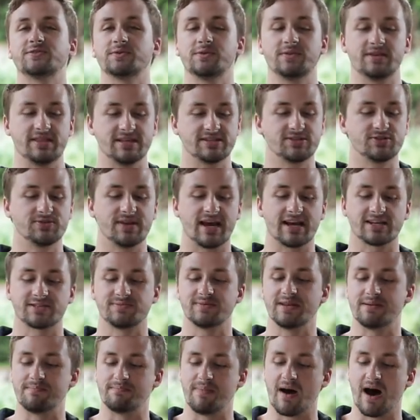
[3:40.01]
So this dude asked
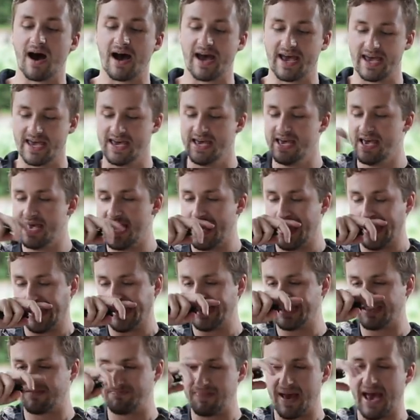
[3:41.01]
me to buy
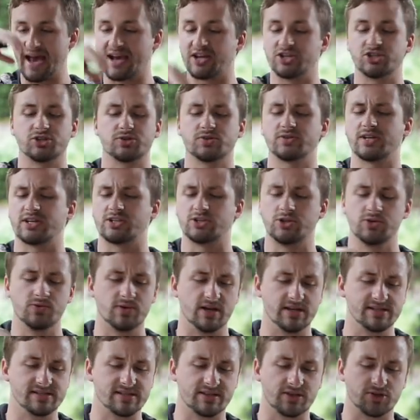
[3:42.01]
his packages. There's like two
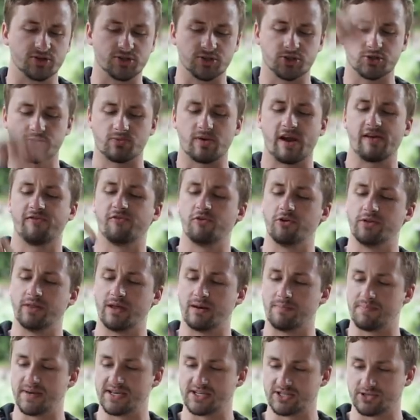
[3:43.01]
guns in there, so there's a rifle and
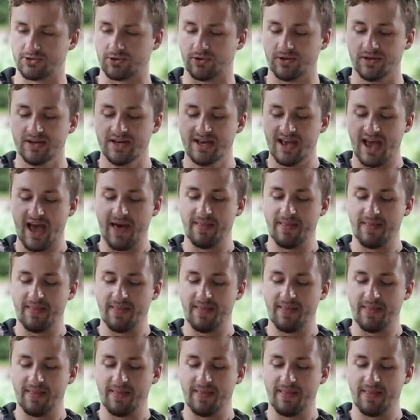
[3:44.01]
then a pistol.